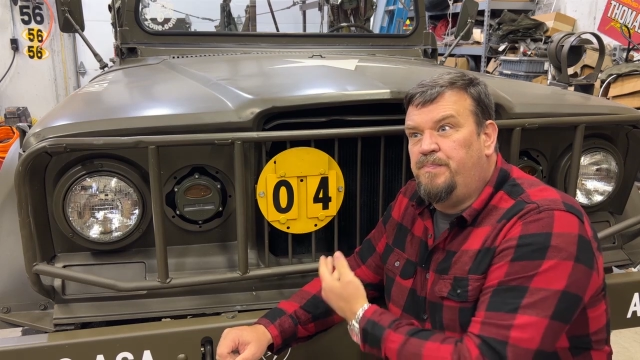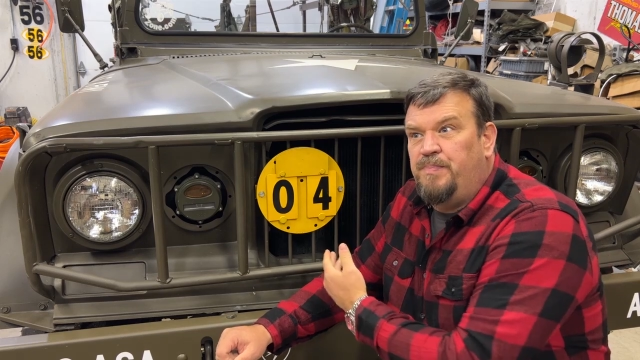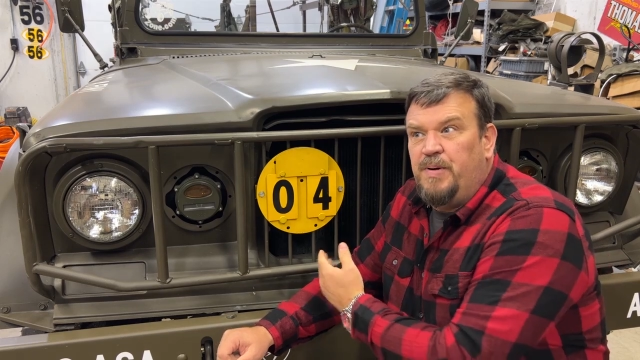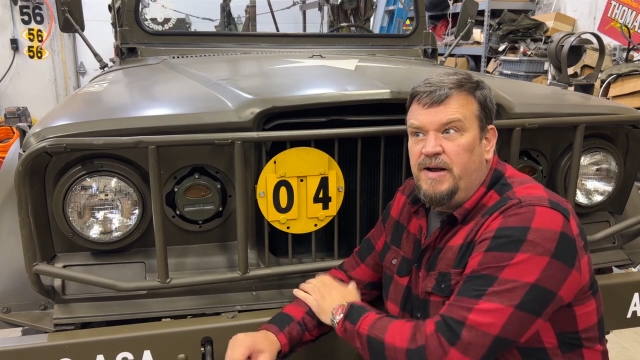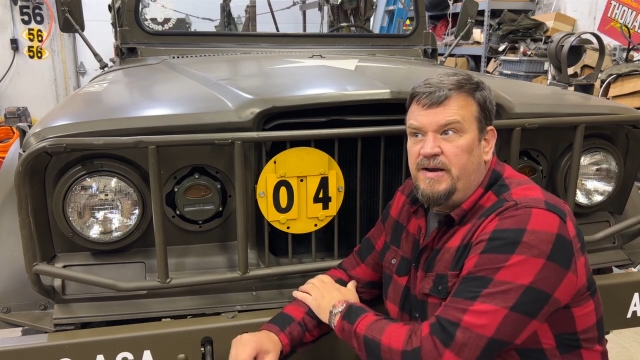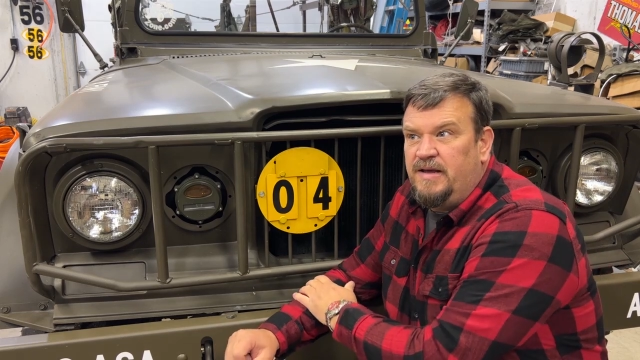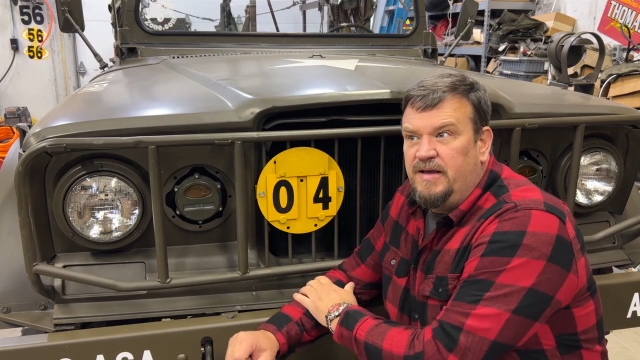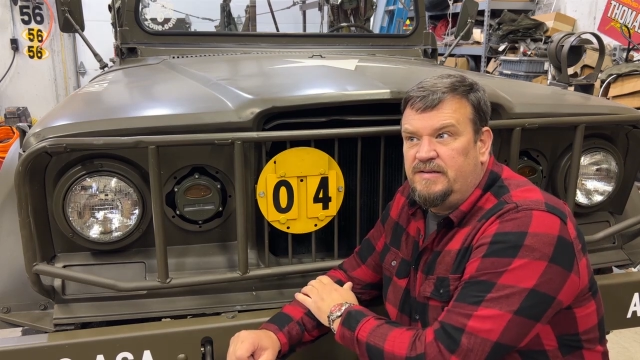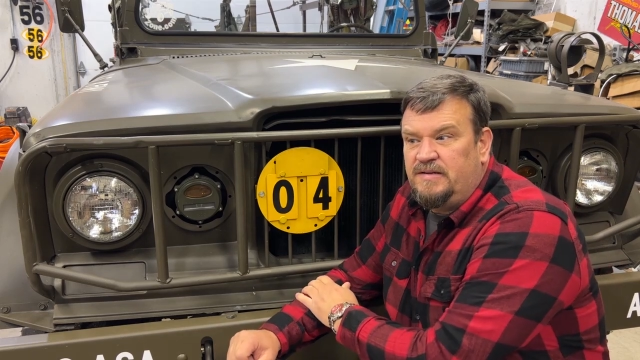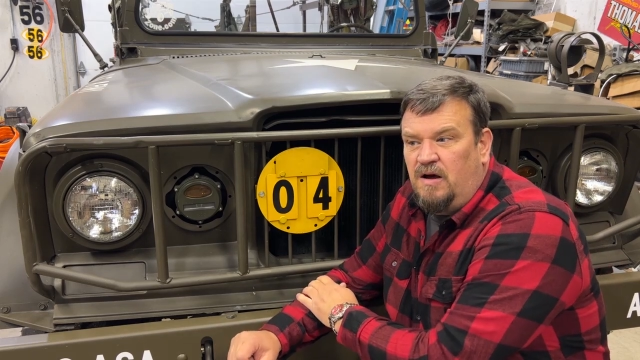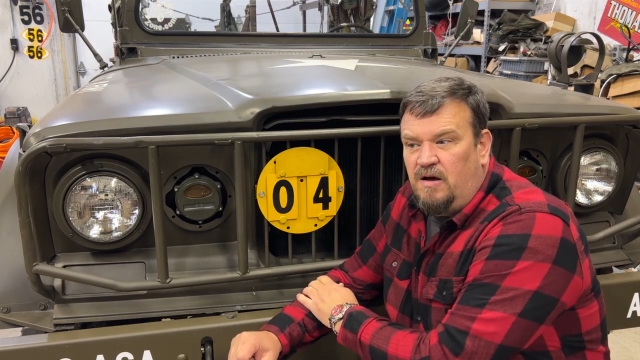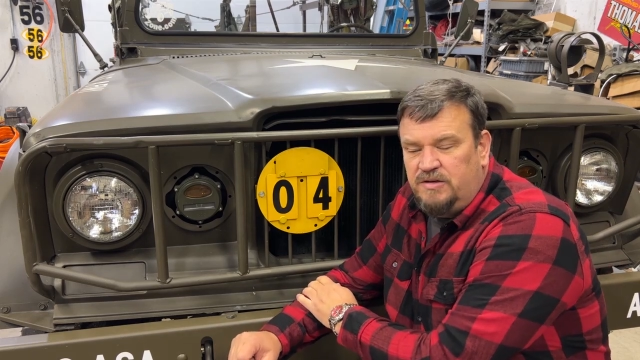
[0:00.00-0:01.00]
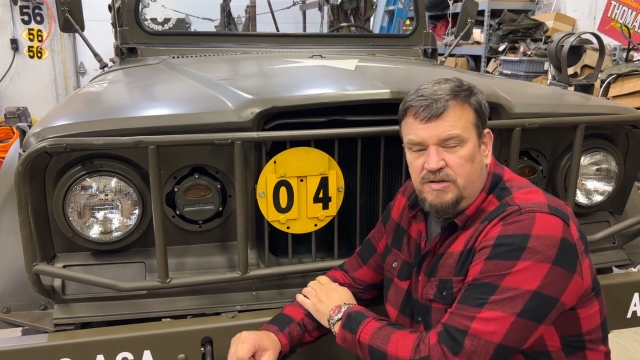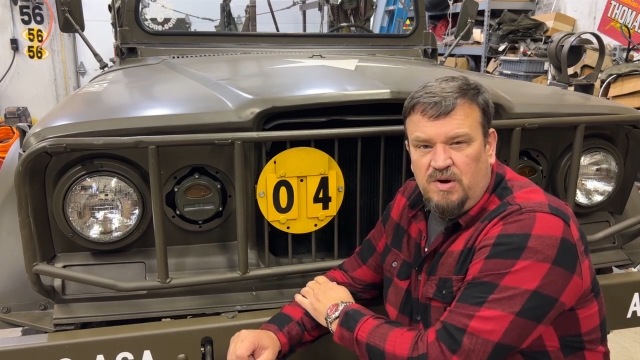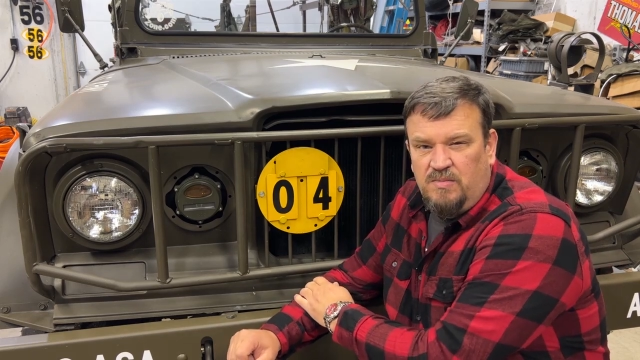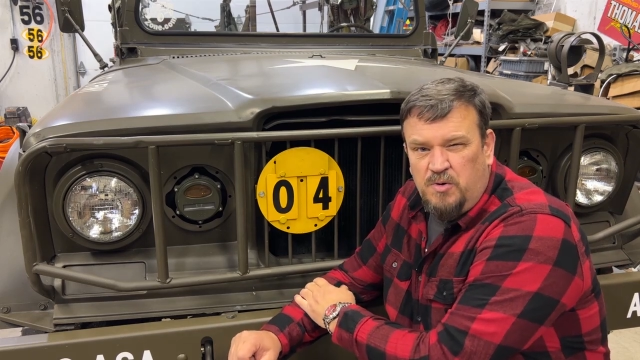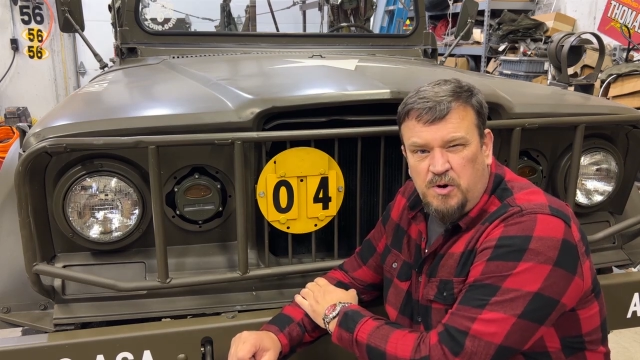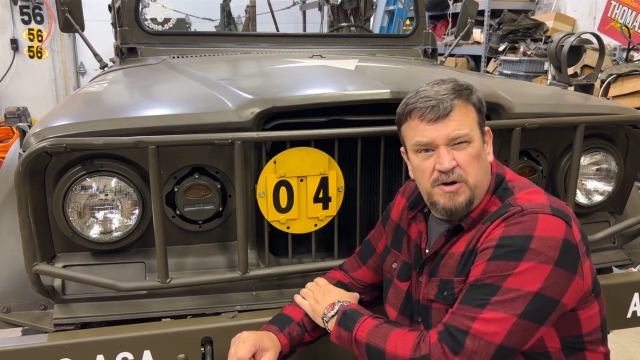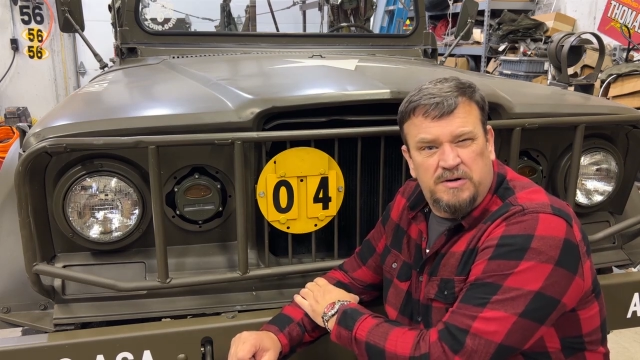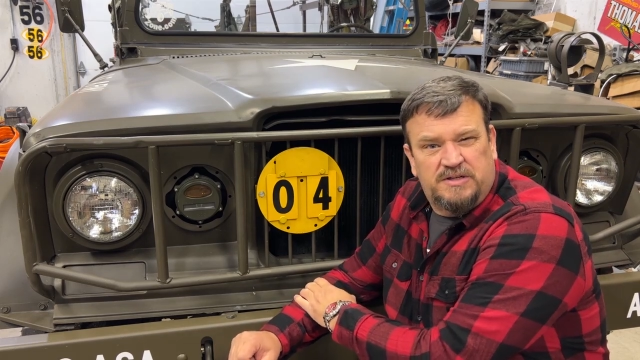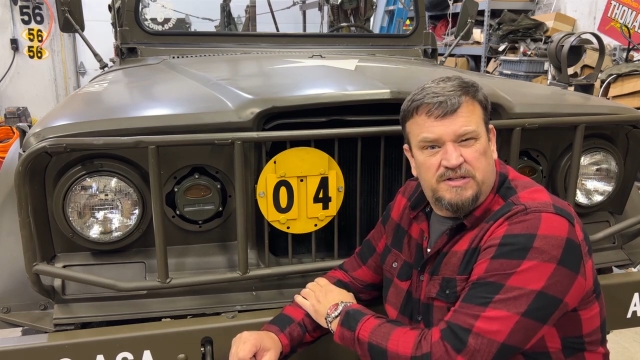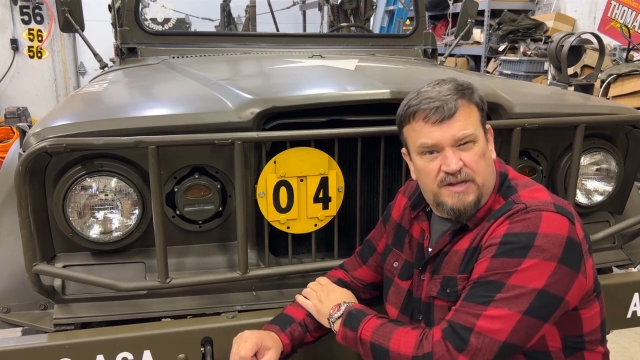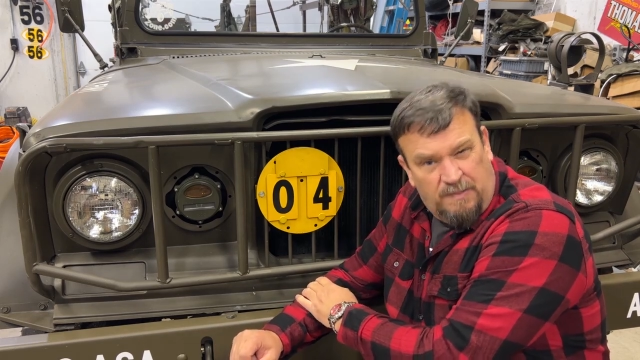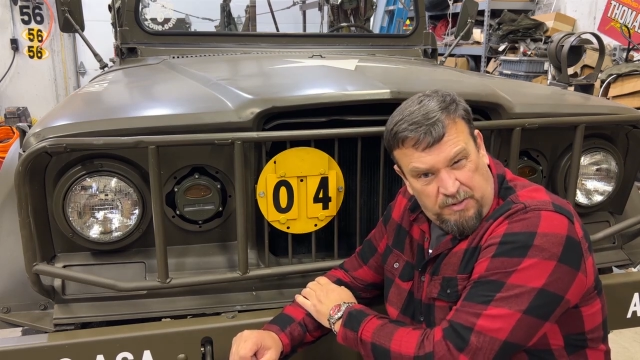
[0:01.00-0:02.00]
but it's also a more
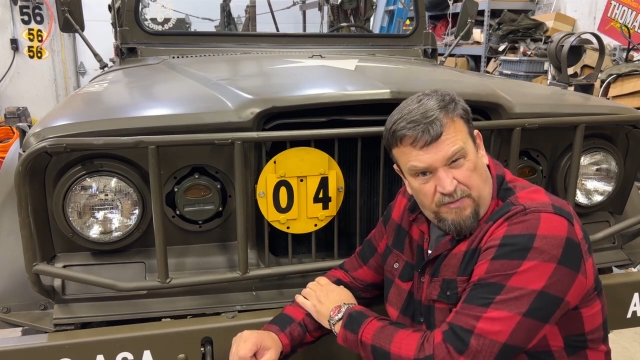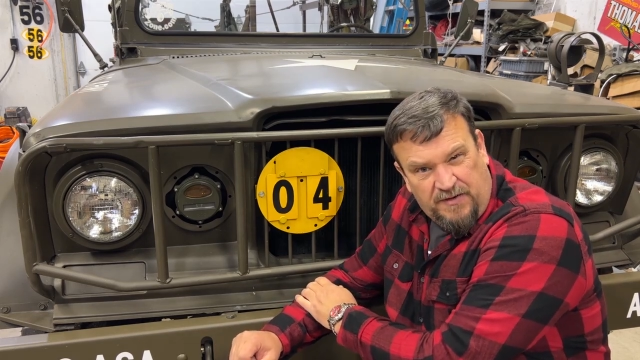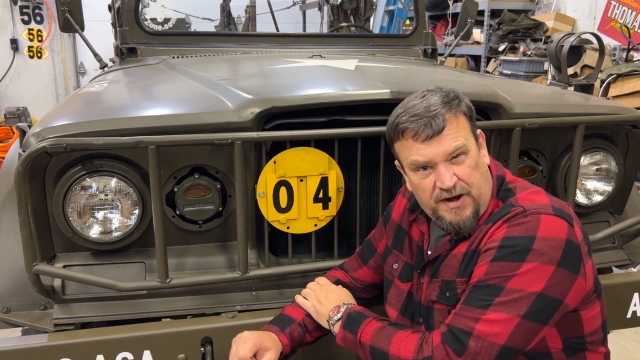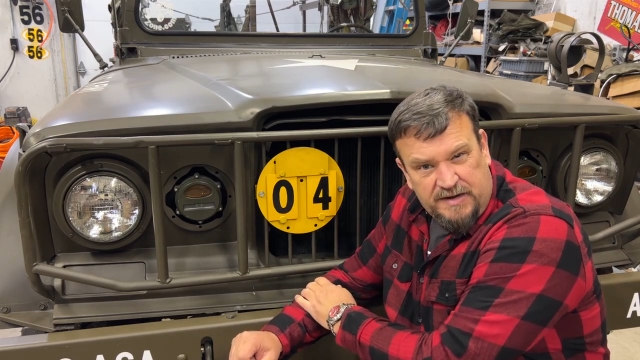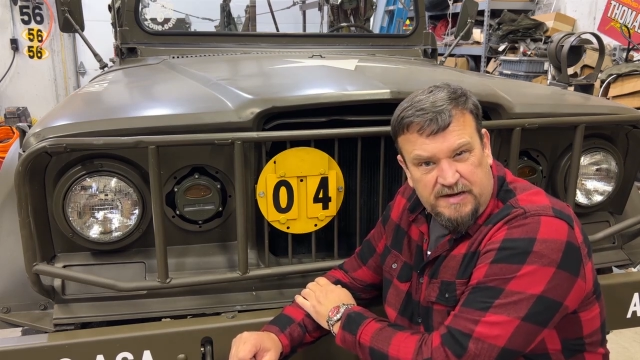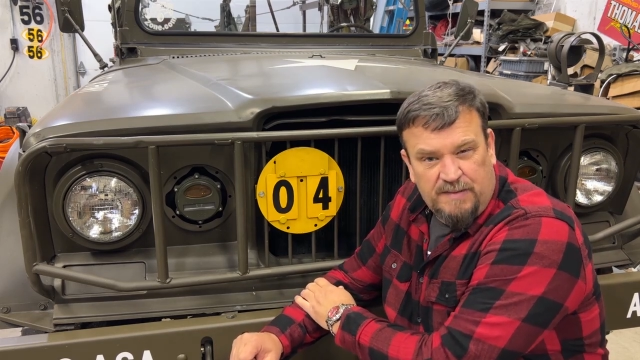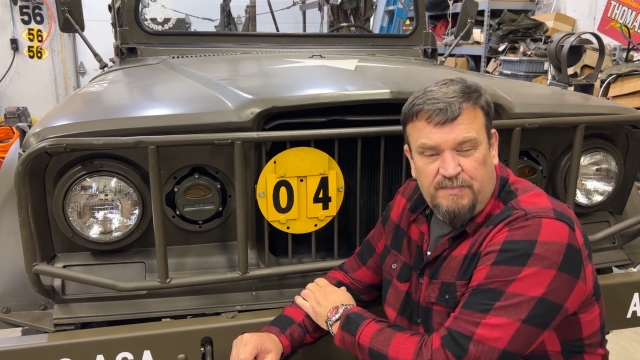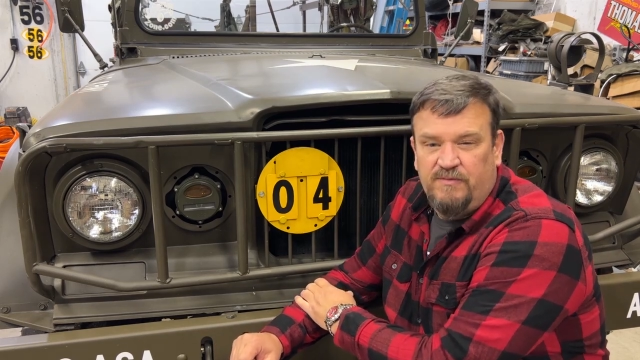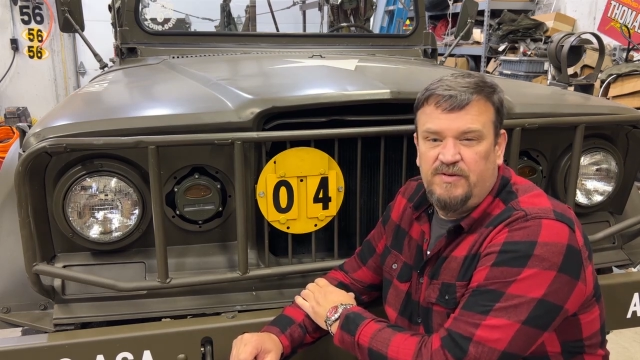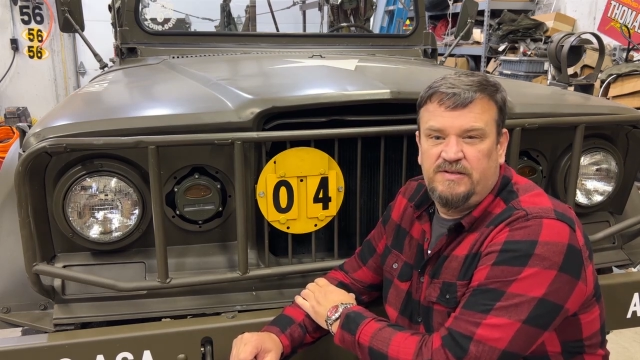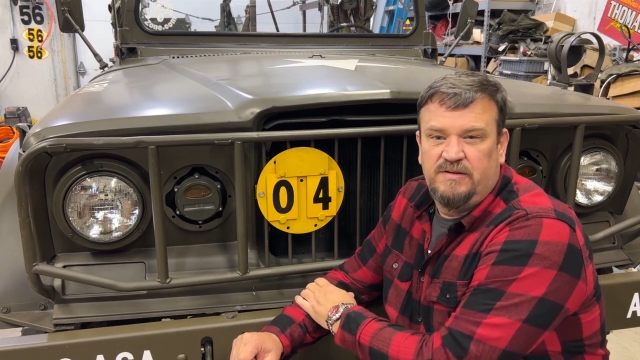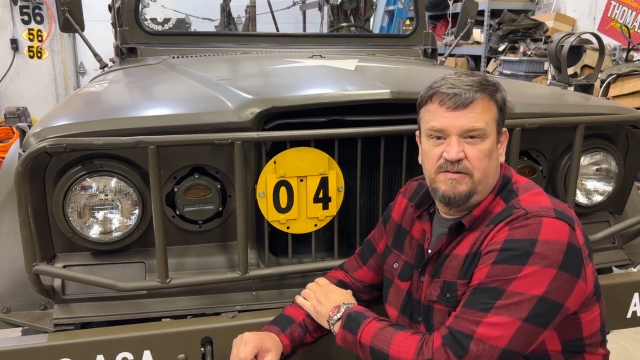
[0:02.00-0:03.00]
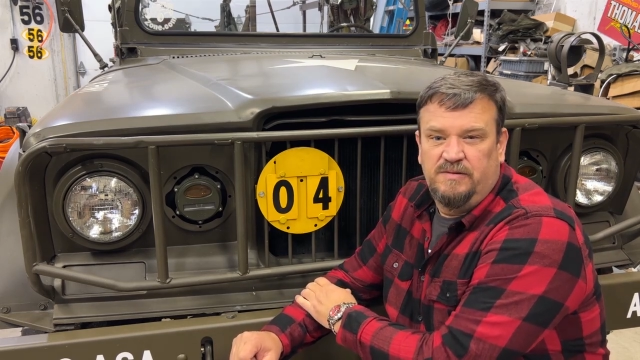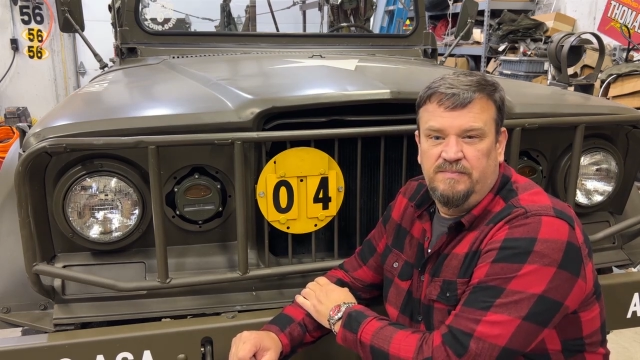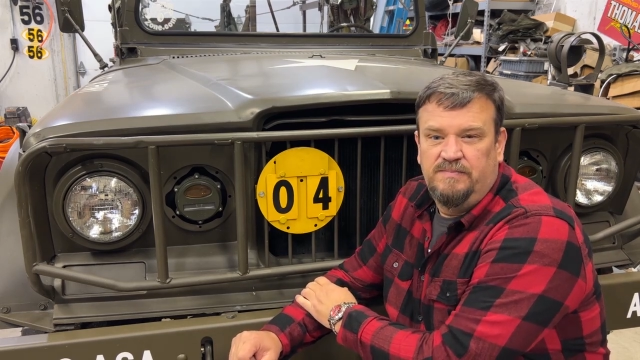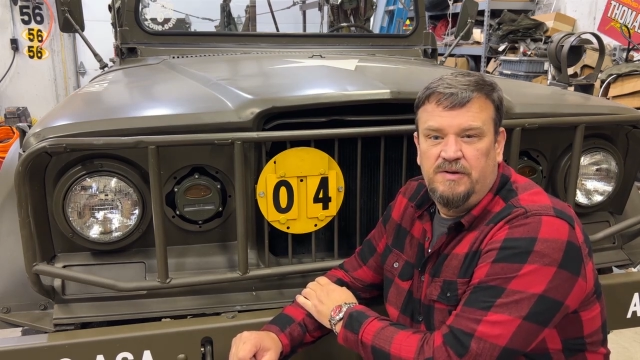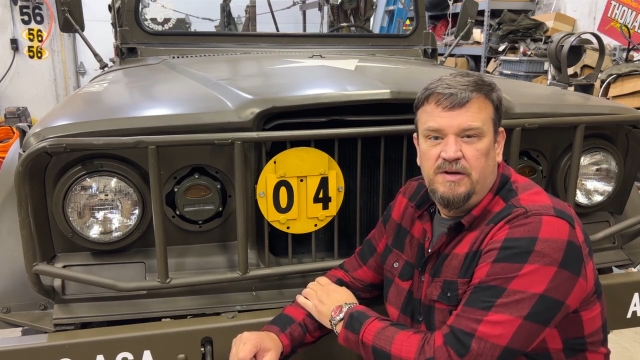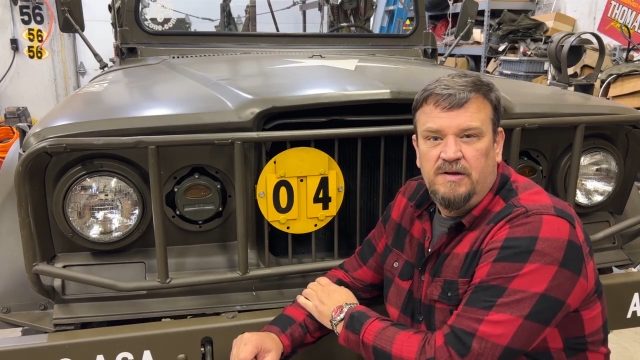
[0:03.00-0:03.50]
simplified type of a system.